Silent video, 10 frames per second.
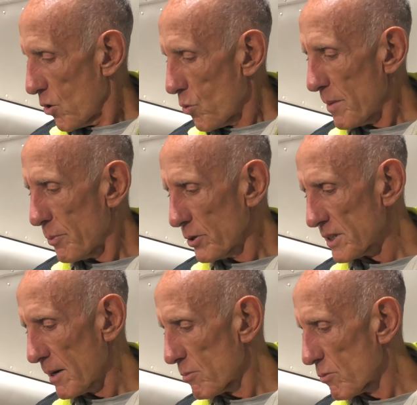We put
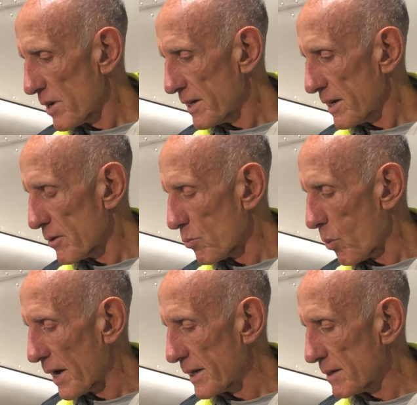some red and
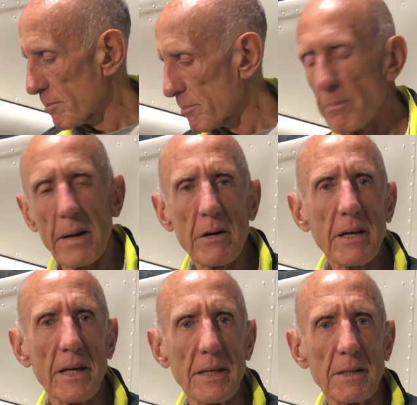white
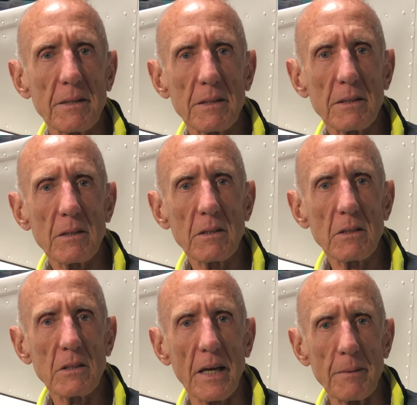barricade
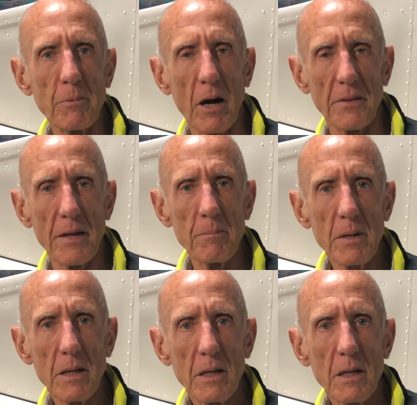tape on them
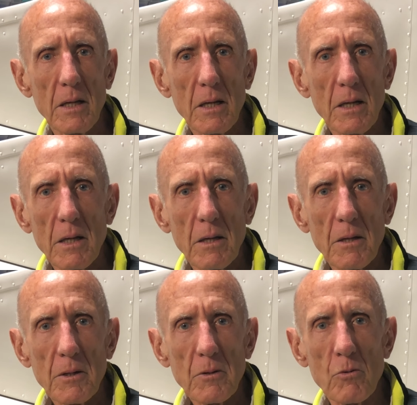
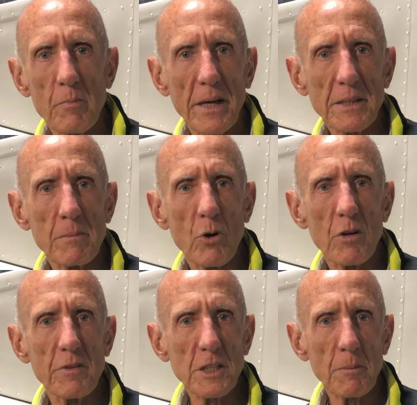to make them more
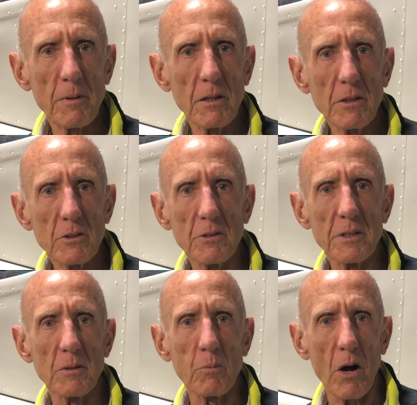visible
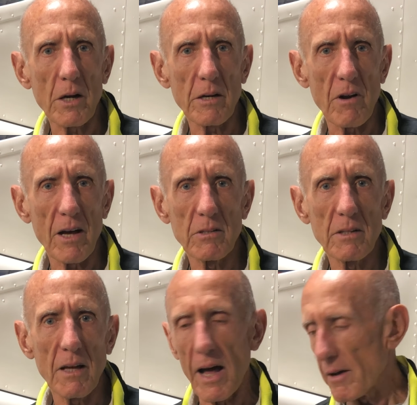during the walk around
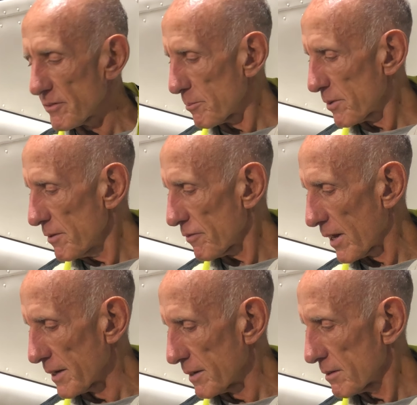after
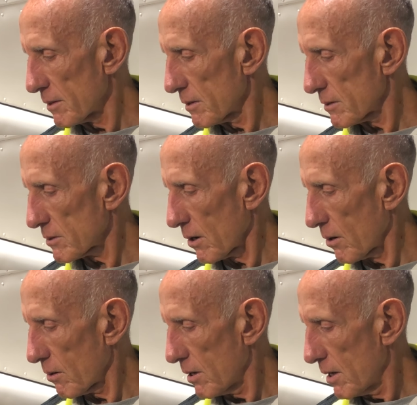pre-flight,
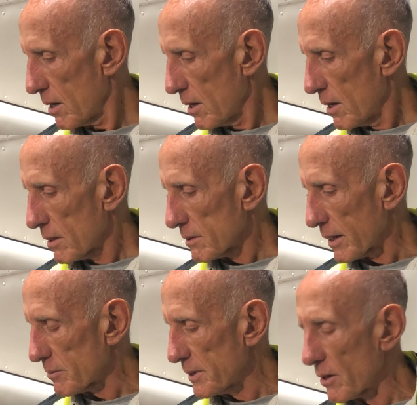so
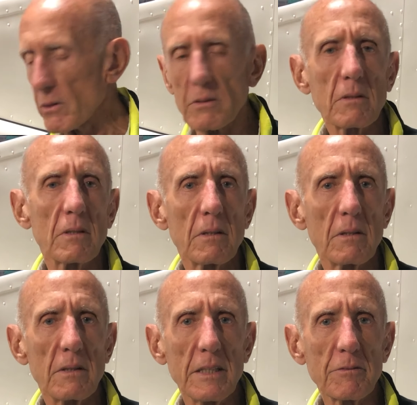that we don't
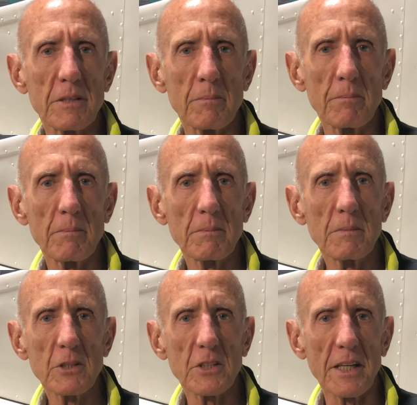leave them
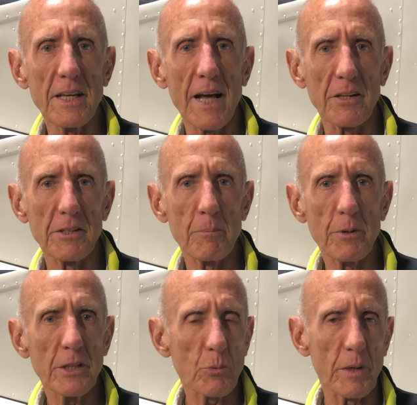sticking out in the
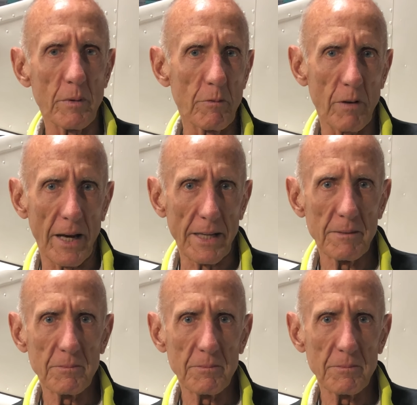breeze when we fly.